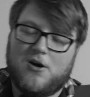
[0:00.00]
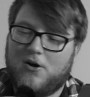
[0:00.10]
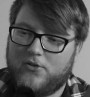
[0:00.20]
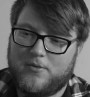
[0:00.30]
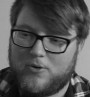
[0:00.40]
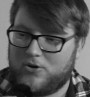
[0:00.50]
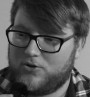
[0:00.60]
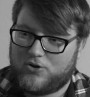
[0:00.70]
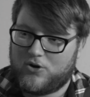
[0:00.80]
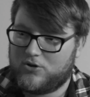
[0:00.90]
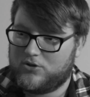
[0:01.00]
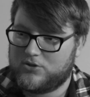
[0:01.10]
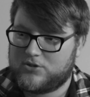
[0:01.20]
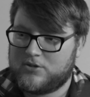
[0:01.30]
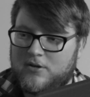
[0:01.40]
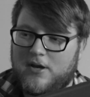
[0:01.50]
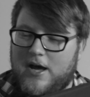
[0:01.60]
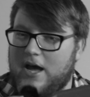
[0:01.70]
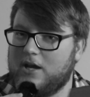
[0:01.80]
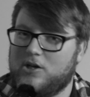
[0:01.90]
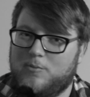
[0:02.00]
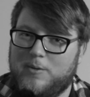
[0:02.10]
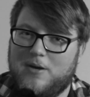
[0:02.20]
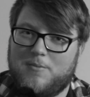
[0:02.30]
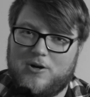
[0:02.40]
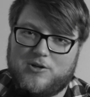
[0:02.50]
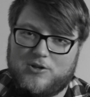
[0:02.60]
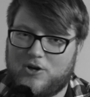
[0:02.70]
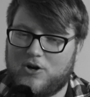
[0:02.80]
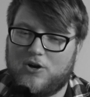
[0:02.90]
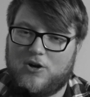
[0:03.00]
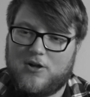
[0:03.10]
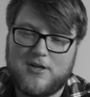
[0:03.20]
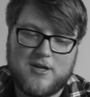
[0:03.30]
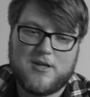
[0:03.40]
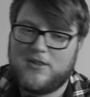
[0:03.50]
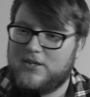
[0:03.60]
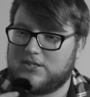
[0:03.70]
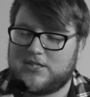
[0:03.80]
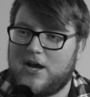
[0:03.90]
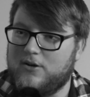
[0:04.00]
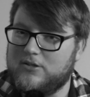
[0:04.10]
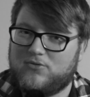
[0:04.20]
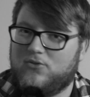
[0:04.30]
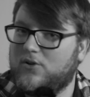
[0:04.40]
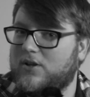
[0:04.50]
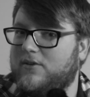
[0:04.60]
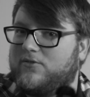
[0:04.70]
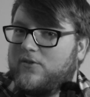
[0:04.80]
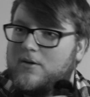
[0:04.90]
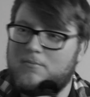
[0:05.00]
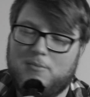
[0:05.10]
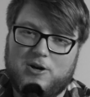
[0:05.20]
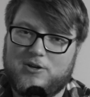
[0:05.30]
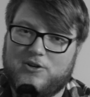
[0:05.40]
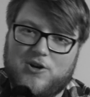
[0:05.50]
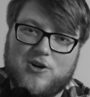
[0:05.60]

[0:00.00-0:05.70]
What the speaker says: all the murdered girls. I could be a murdered girl. This town is full of murdered